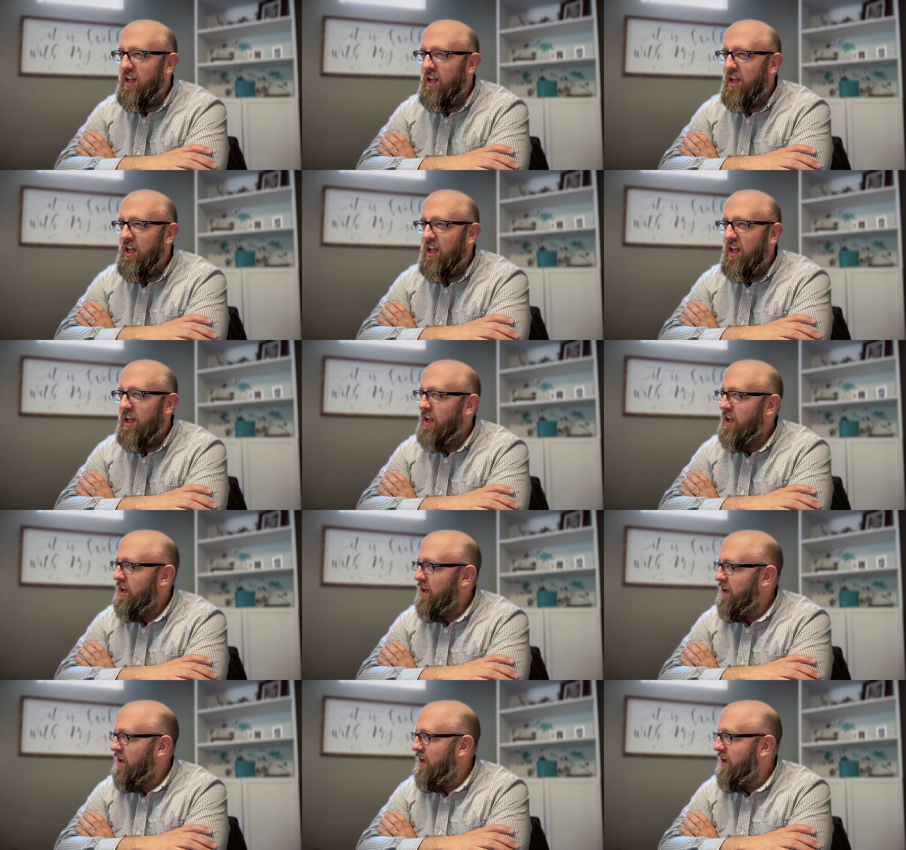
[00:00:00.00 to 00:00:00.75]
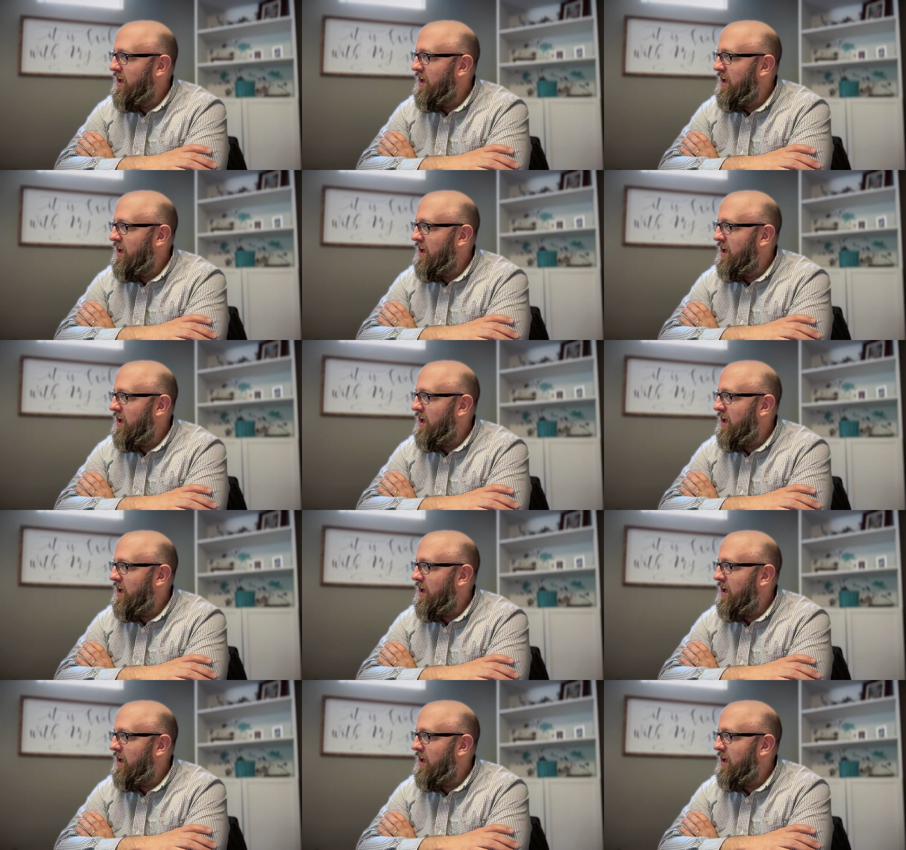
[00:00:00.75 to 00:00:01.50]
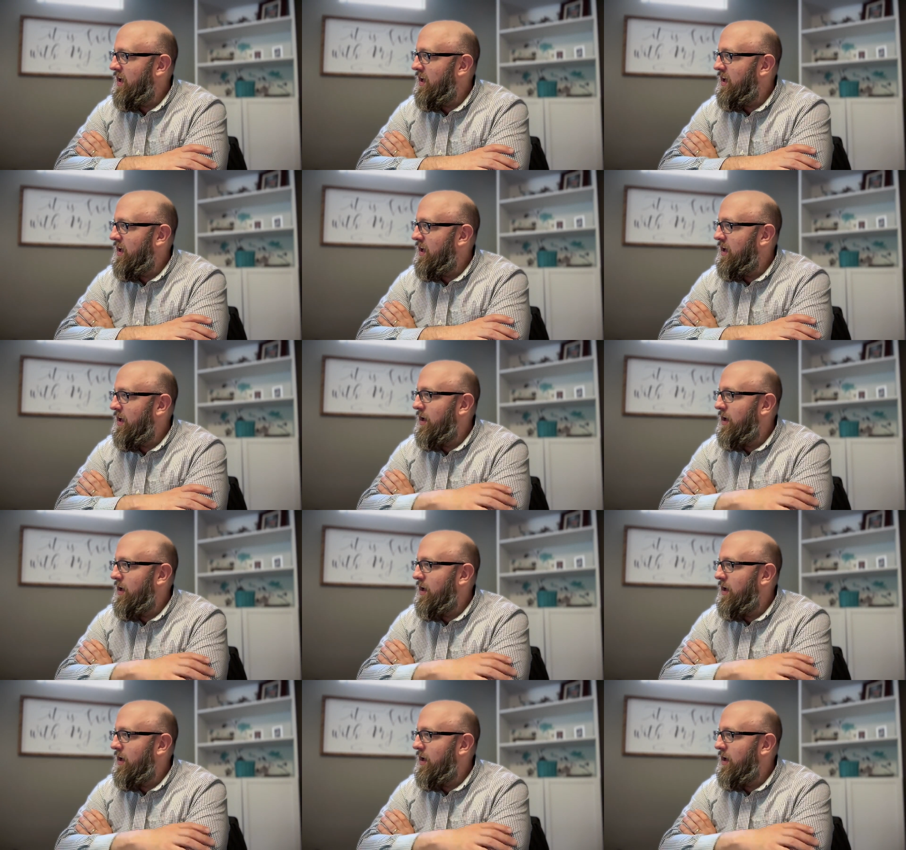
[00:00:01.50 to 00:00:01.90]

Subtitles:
(no one is talking)